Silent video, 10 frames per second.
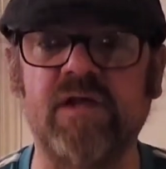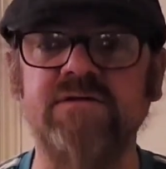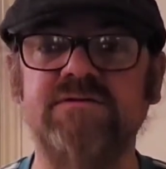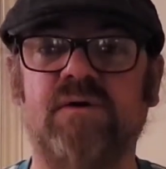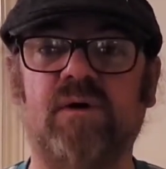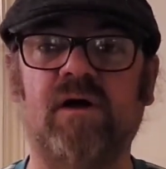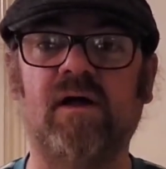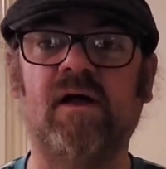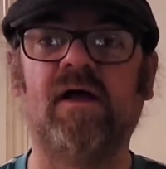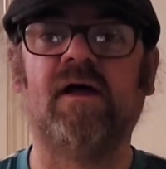So
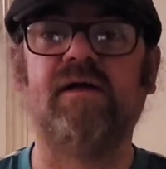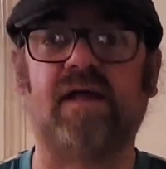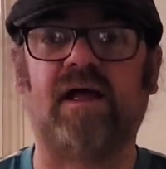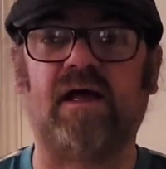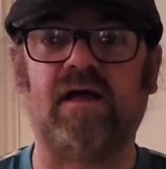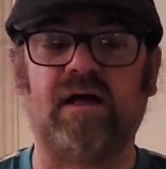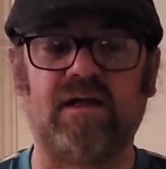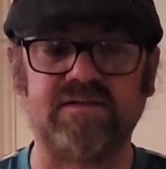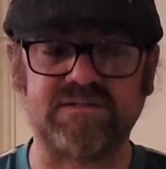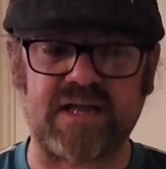at
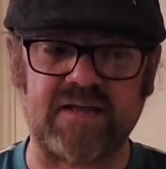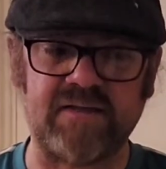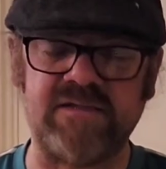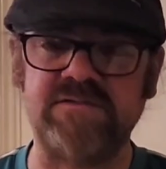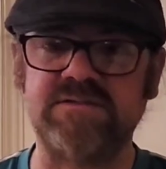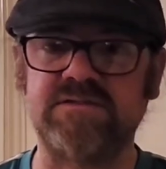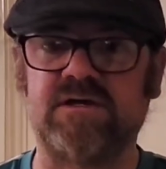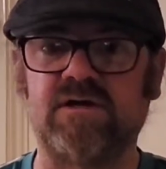the standings,